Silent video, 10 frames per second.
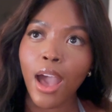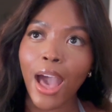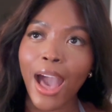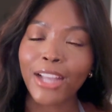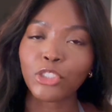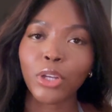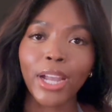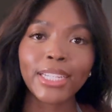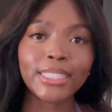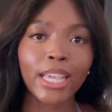I
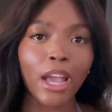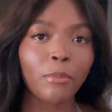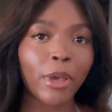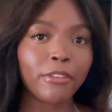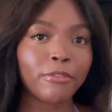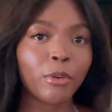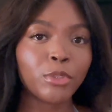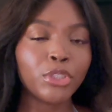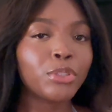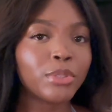try to take out my phone
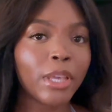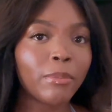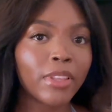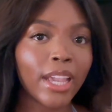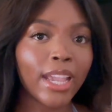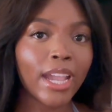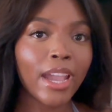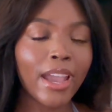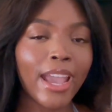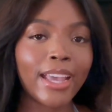to do something
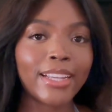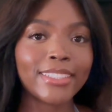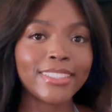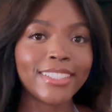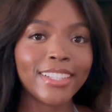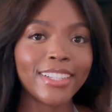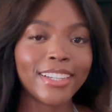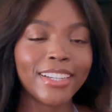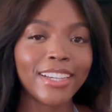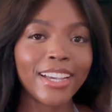and
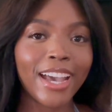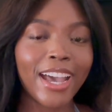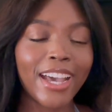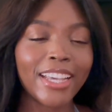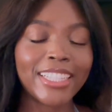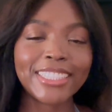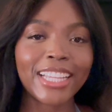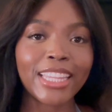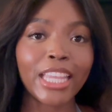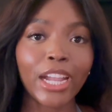it's
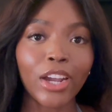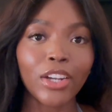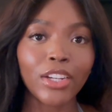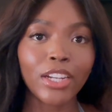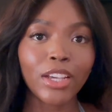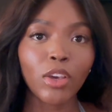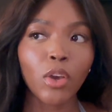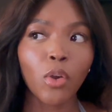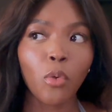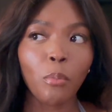not there.
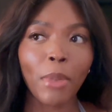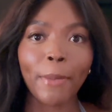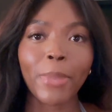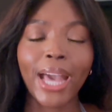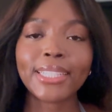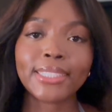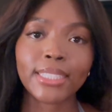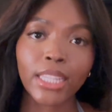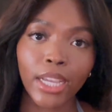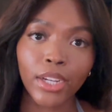My bag
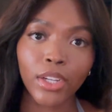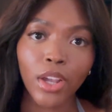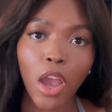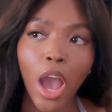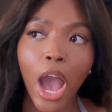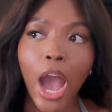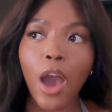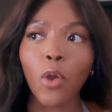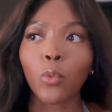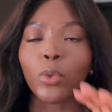isn't there.
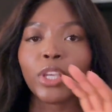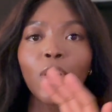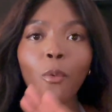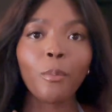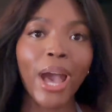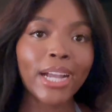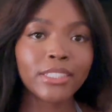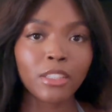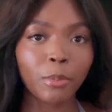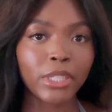We go back
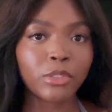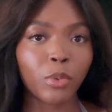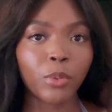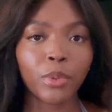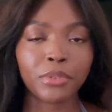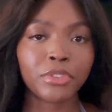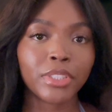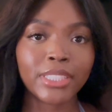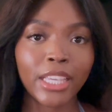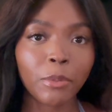to the place where we were
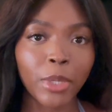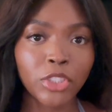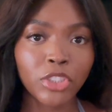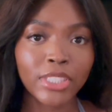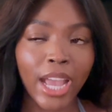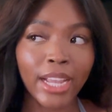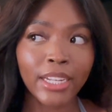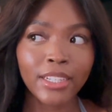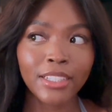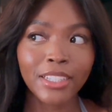originally taking pictures at.
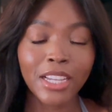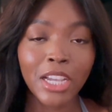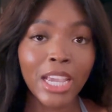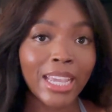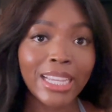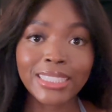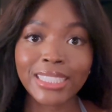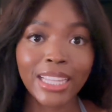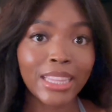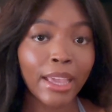It's
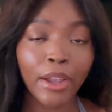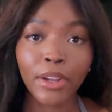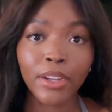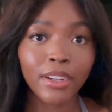not there.